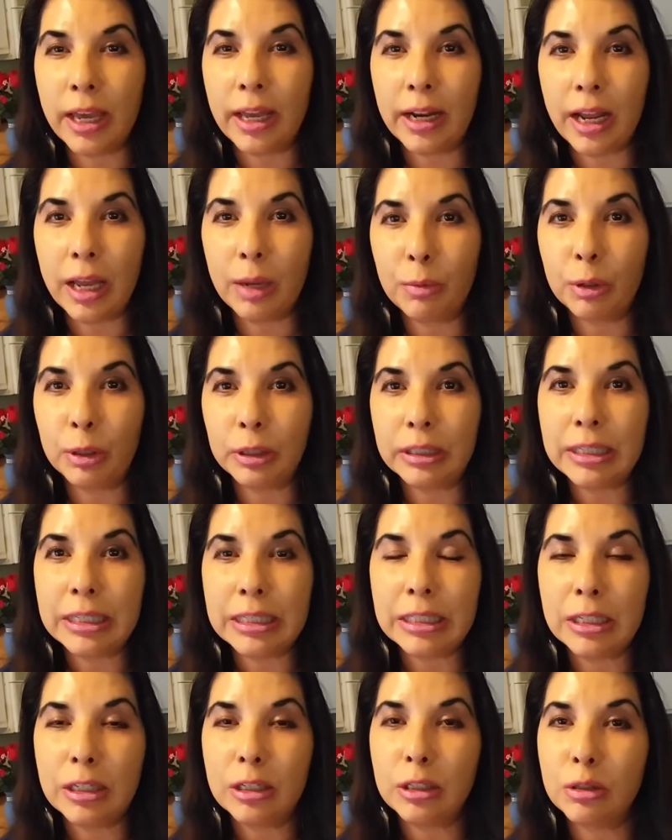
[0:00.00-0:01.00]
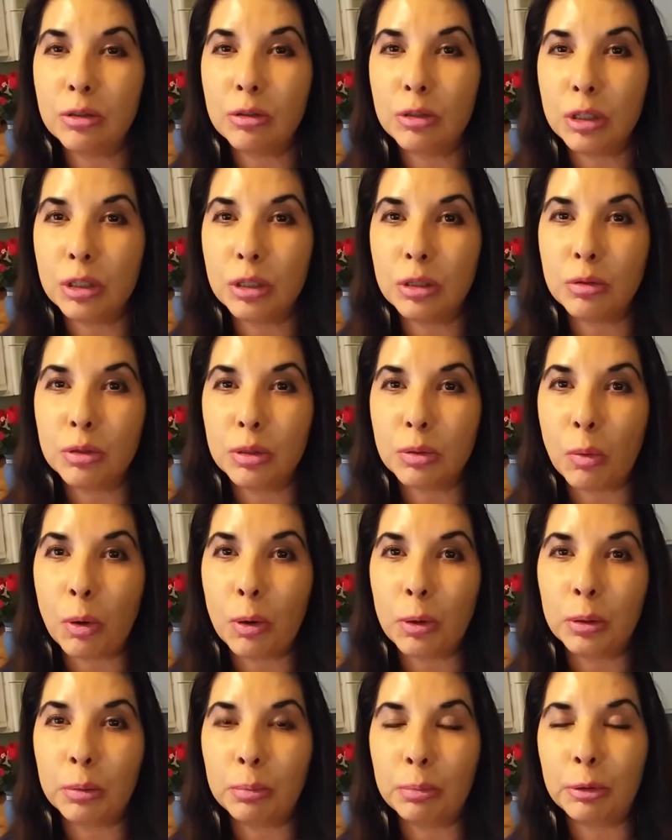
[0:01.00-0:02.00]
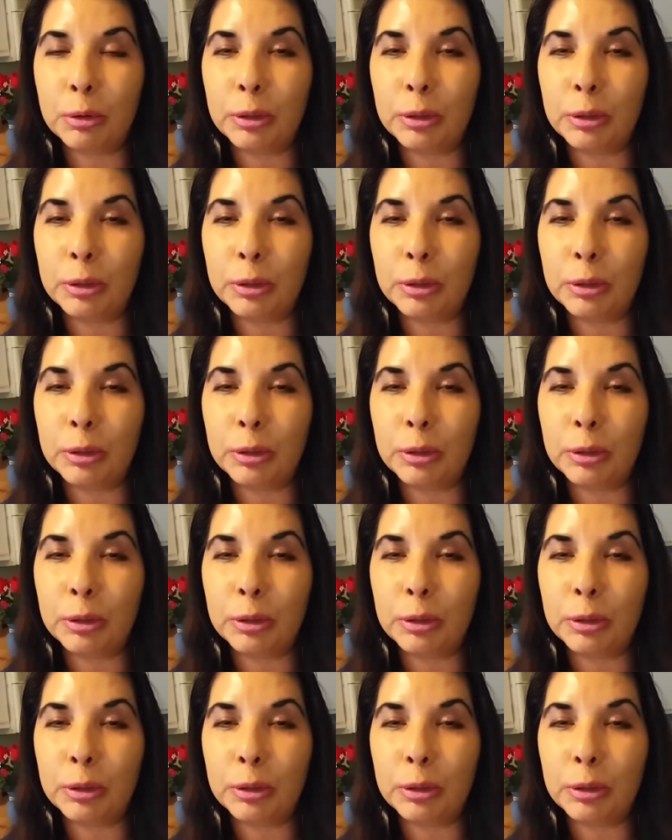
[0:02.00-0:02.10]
and I will continue to use oil